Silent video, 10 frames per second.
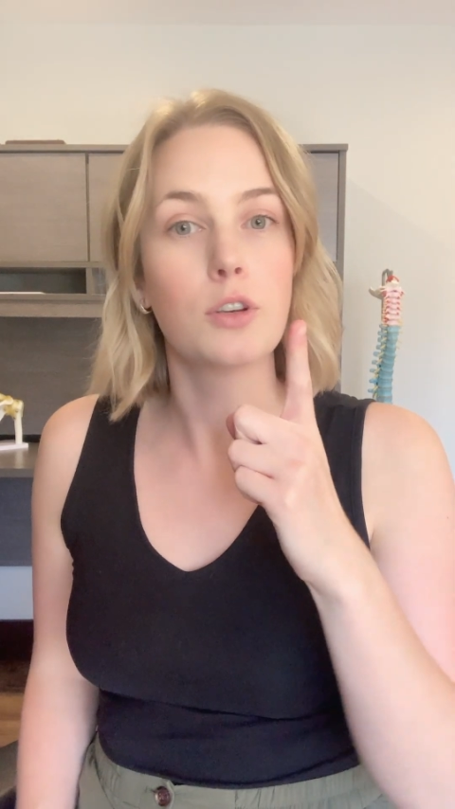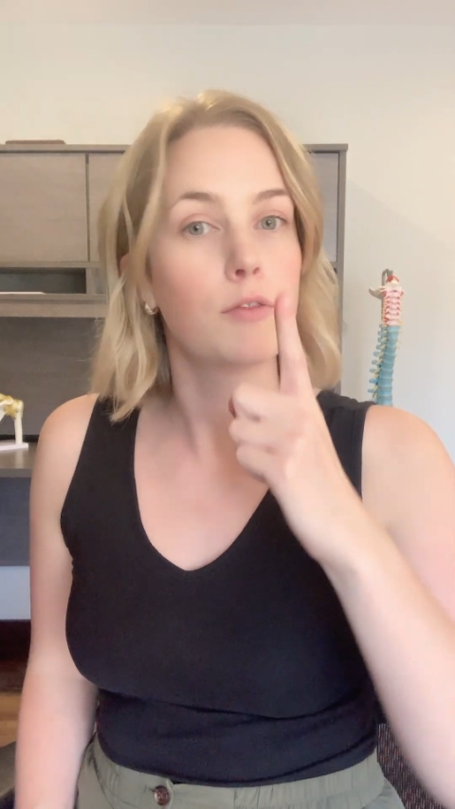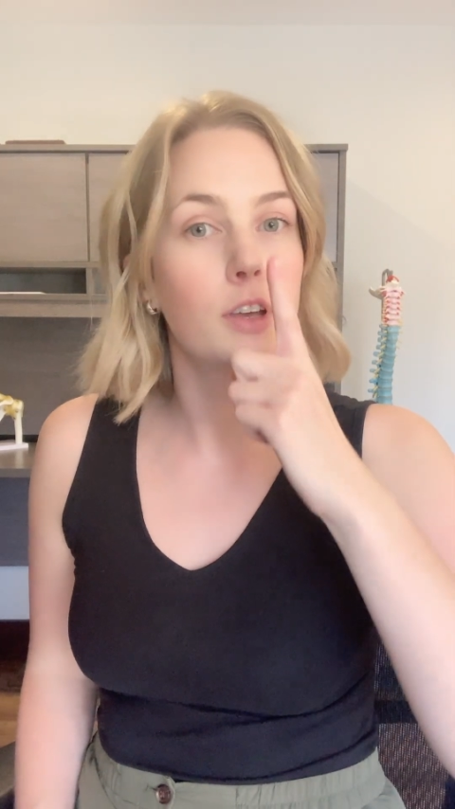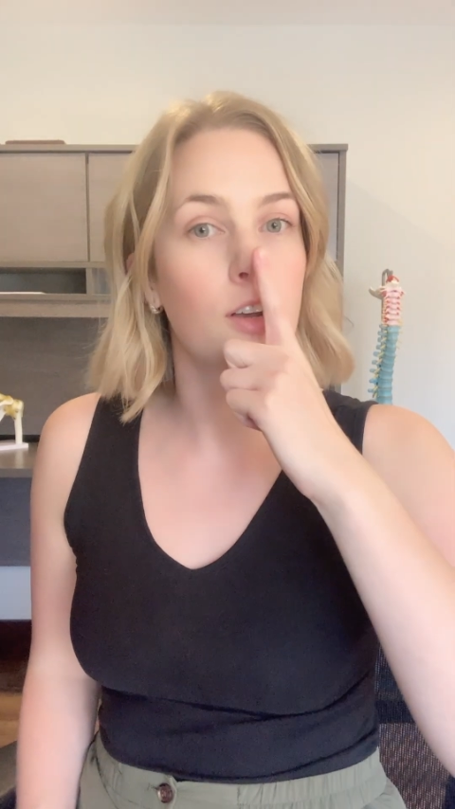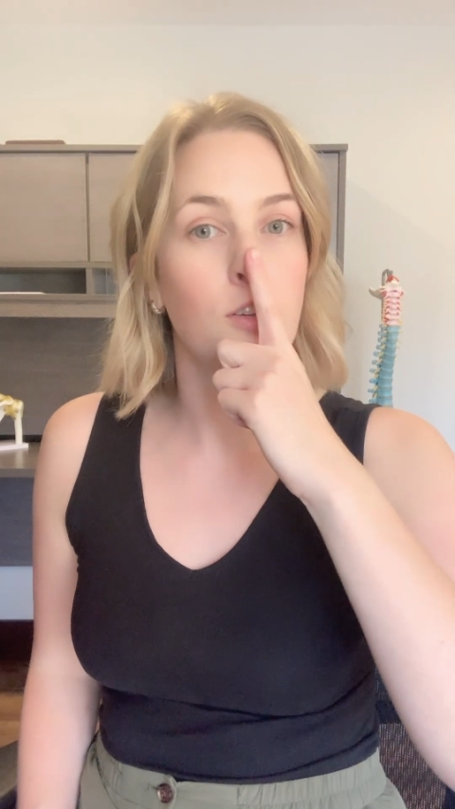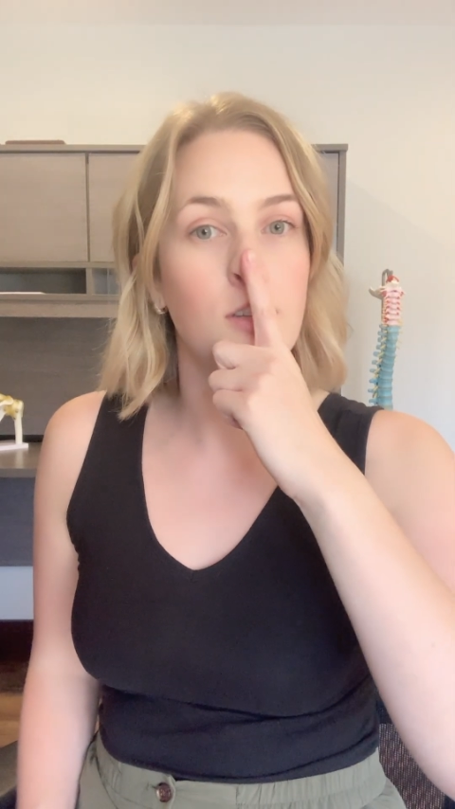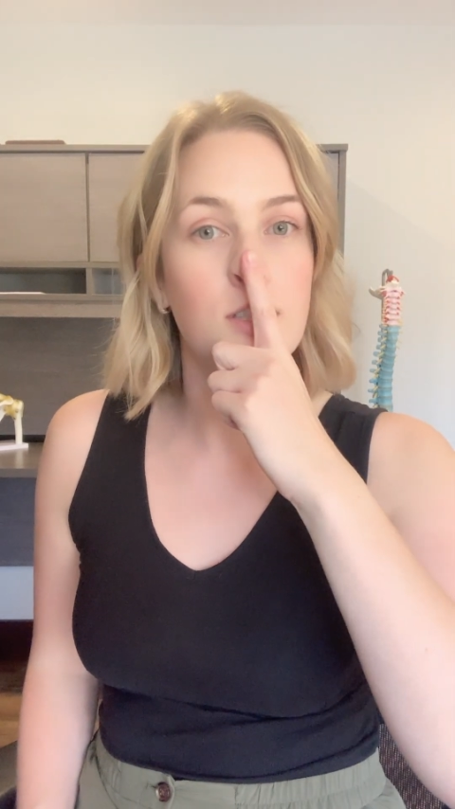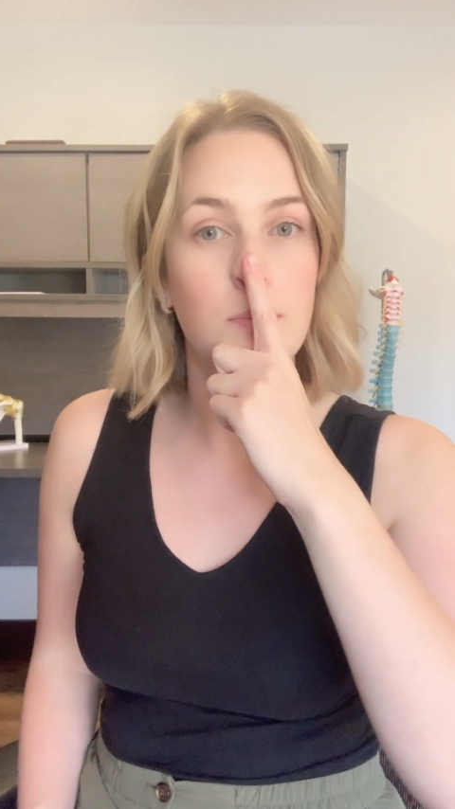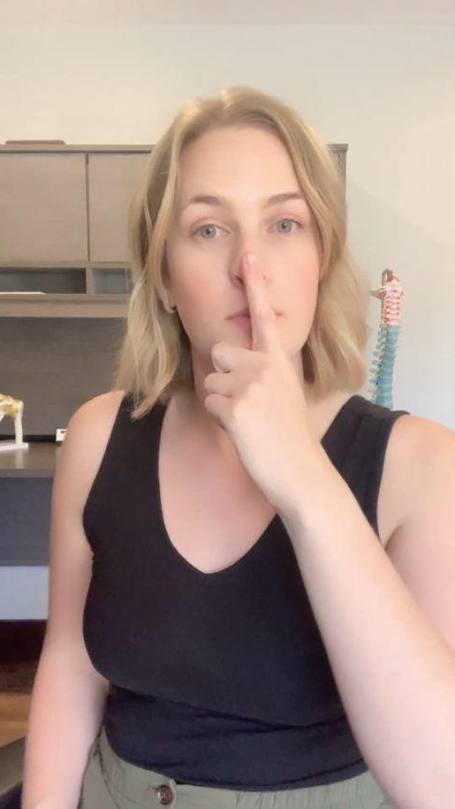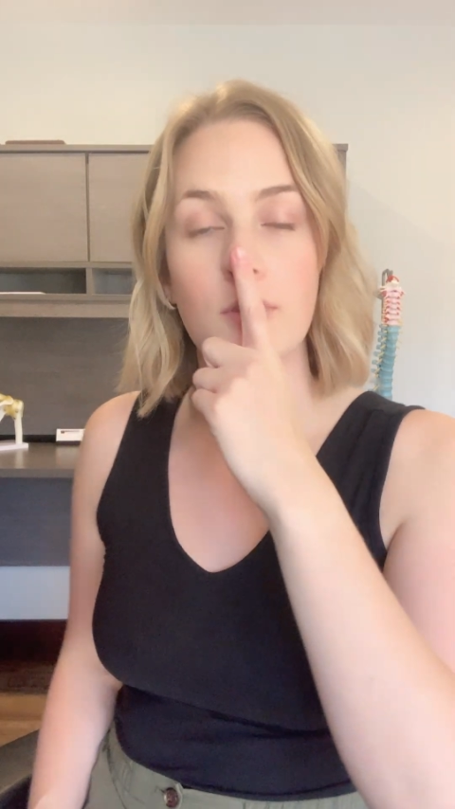finger on the
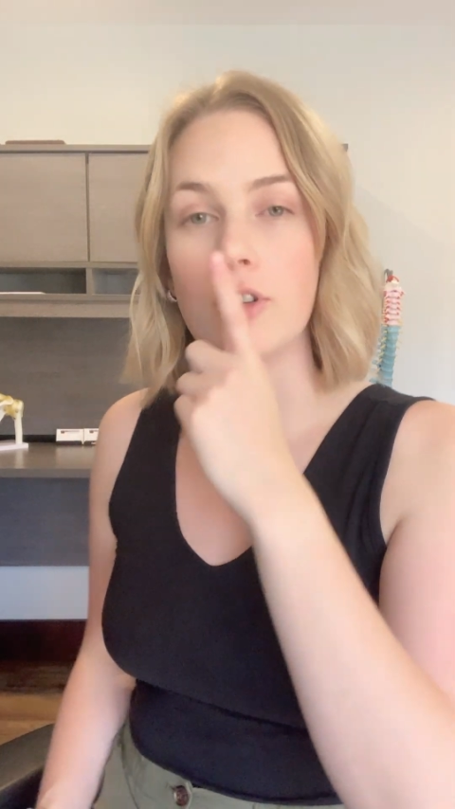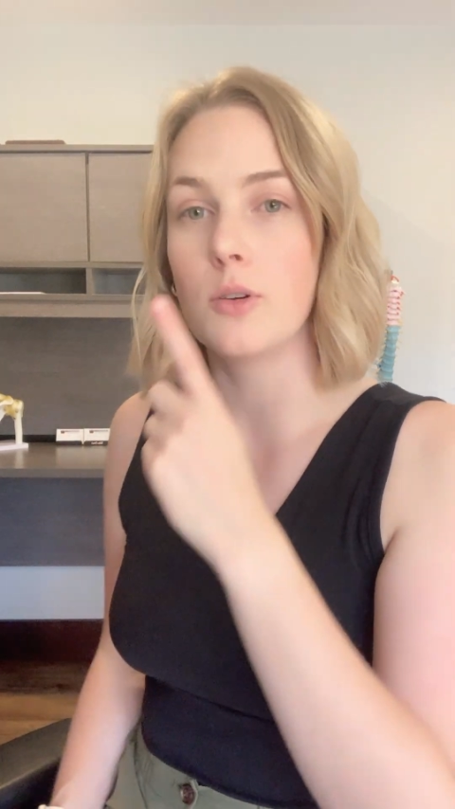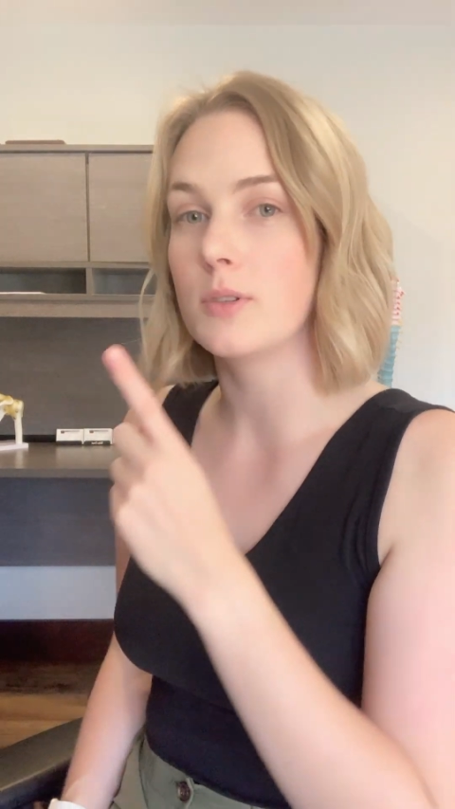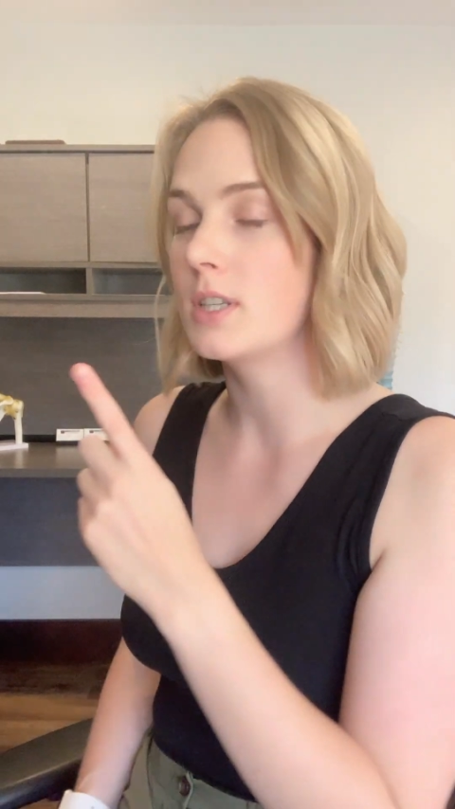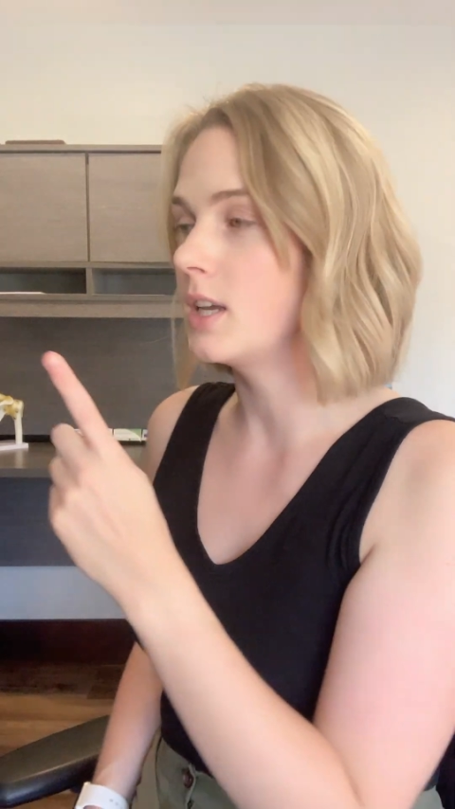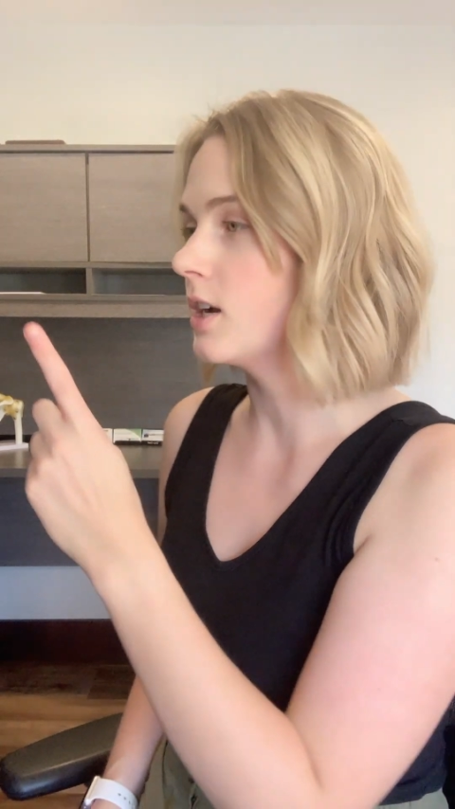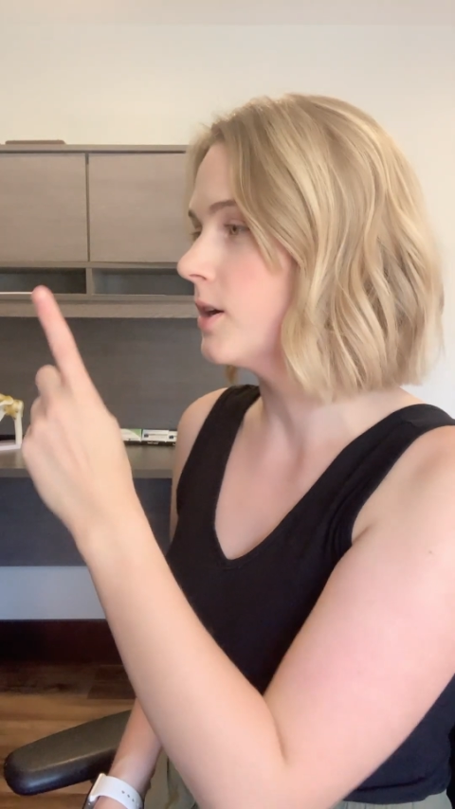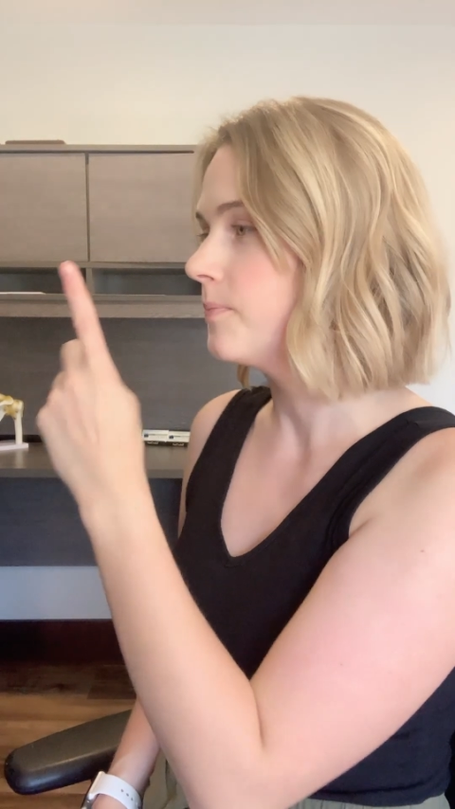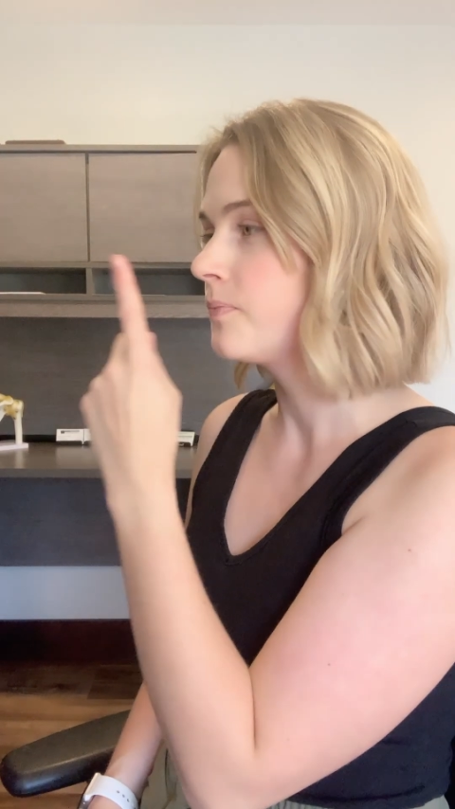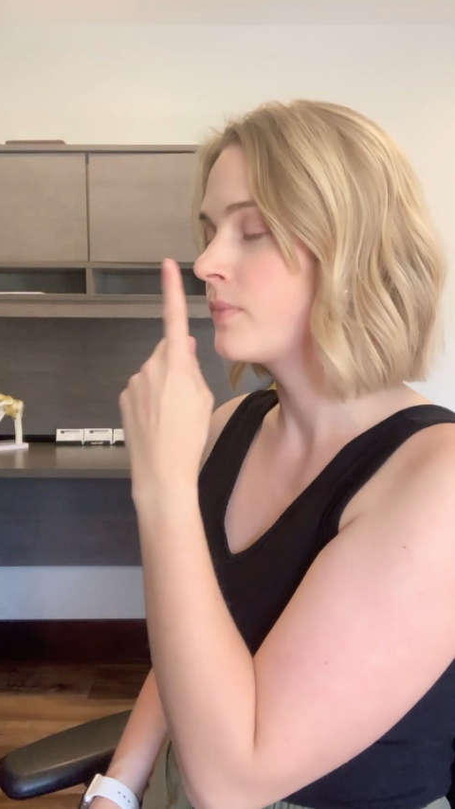tip of your nose here,